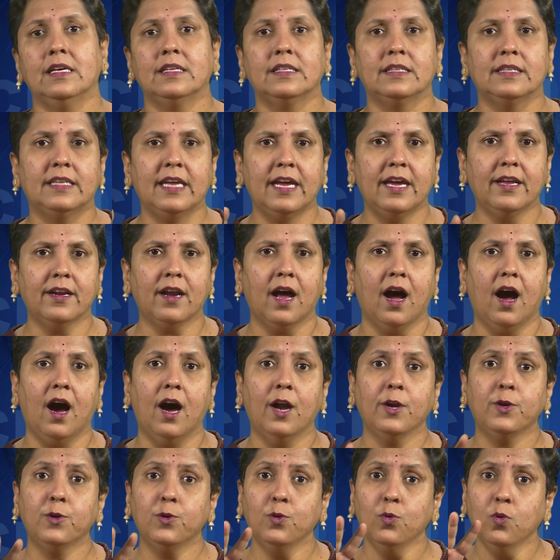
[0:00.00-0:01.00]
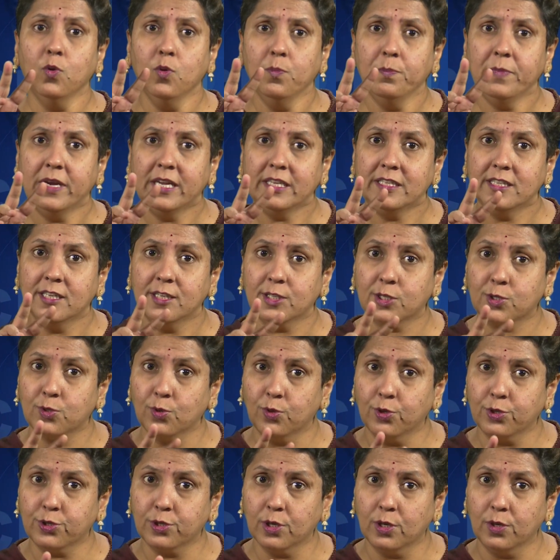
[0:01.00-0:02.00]
There are two major
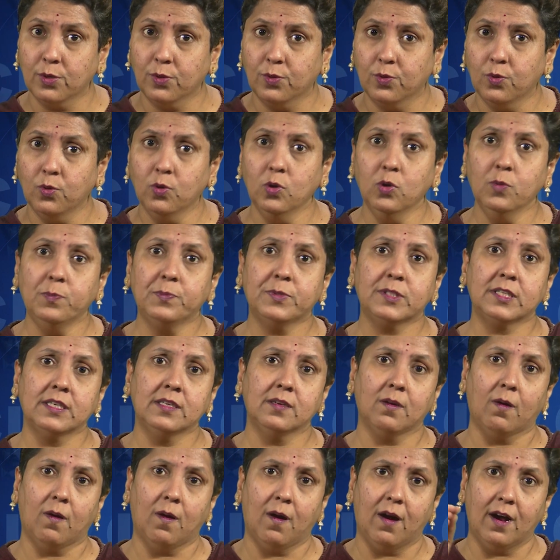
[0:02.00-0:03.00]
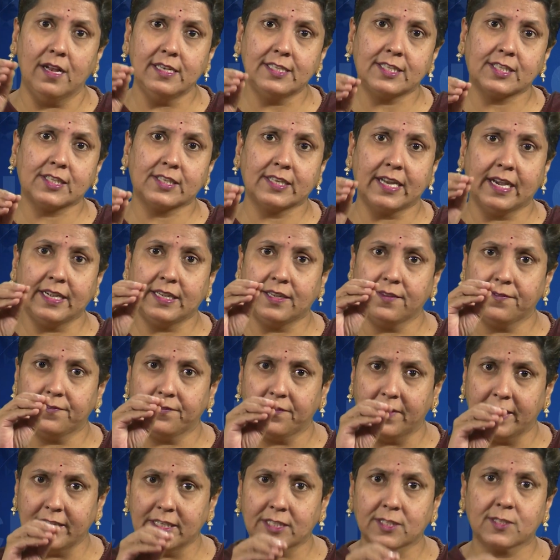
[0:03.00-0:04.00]
social groups in all
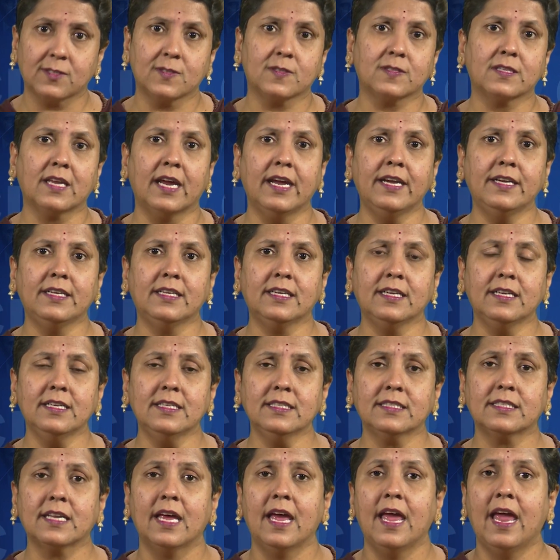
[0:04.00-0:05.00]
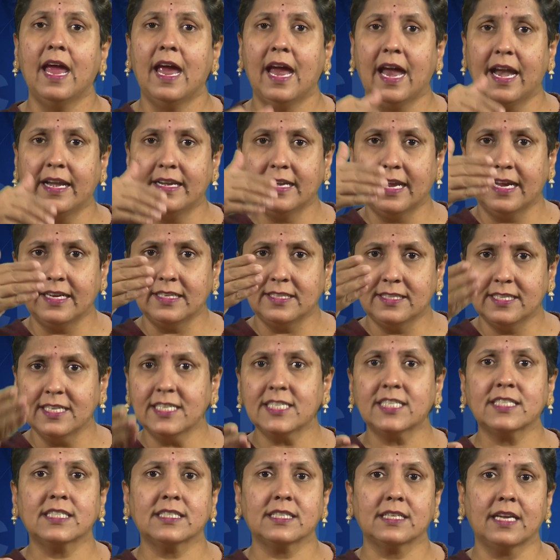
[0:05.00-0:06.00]
stratified societies, and
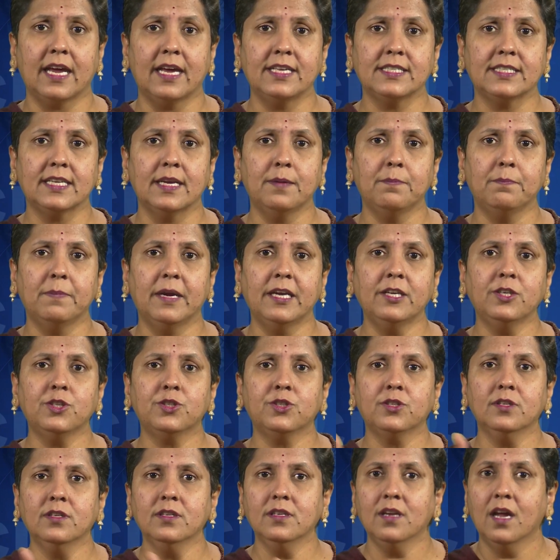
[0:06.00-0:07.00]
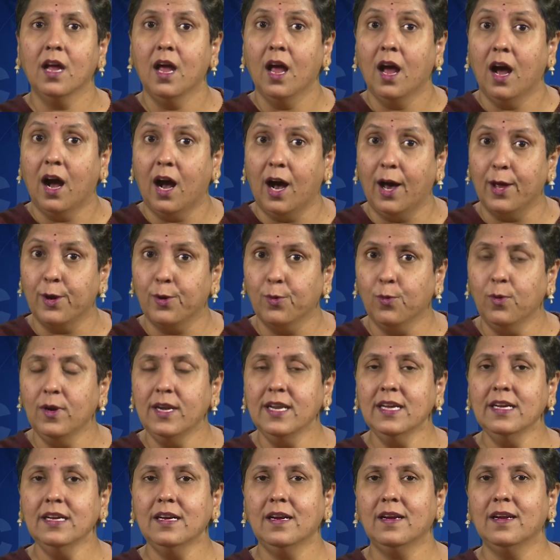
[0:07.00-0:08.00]
as I mentioned, a
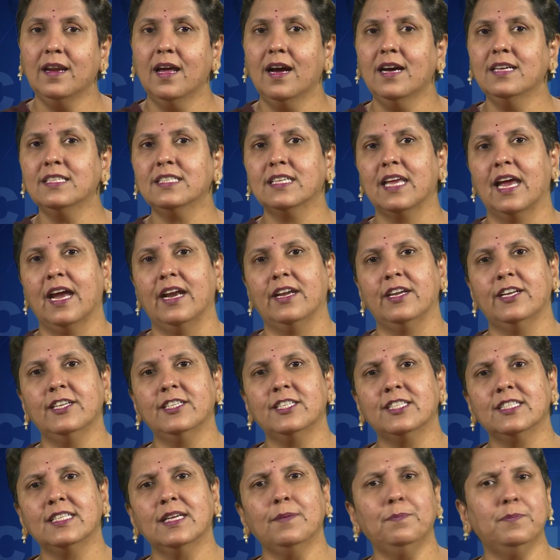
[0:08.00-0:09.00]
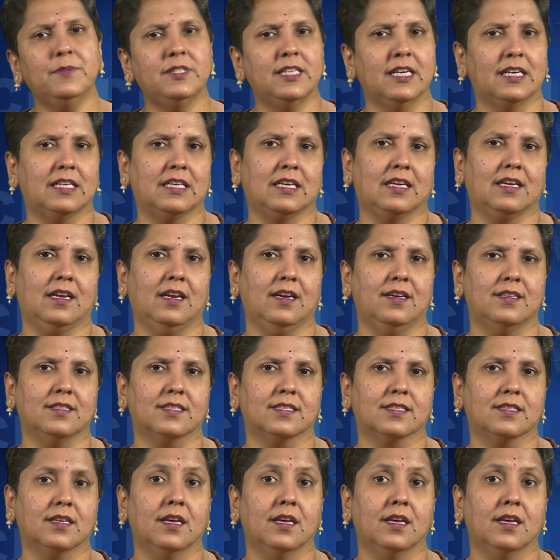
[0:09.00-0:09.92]
ruling class and a subject class.